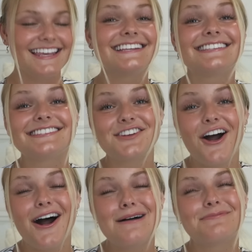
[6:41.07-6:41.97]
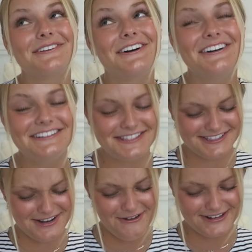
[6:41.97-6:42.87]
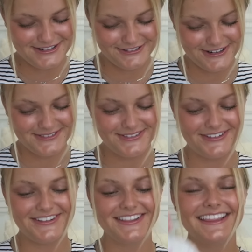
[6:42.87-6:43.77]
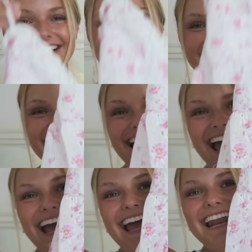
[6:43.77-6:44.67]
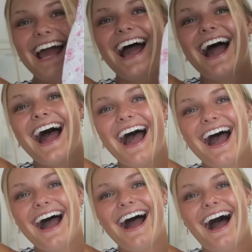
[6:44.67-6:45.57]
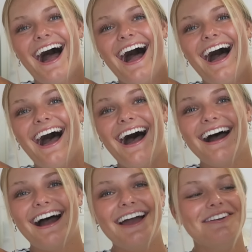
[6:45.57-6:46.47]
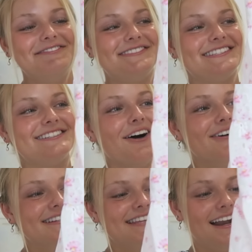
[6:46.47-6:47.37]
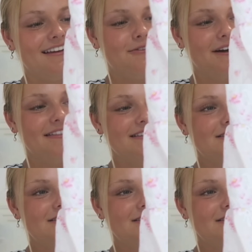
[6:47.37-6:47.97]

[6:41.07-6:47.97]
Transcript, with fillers: This top, oh, it's so adorable. Look at it. Oh, I am so excited to wear